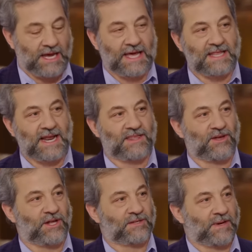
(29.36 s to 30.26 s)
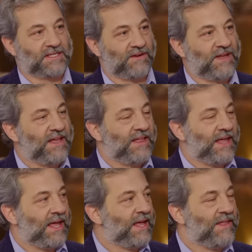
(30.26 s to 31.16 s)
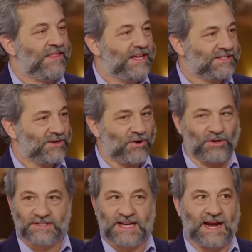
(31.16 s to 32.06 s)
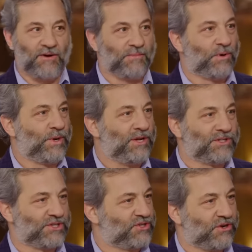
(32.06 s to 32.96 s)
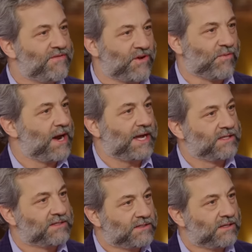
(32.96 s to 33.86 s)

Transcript: and then I thought to myself, these are all terrible. We don't deserve a raise.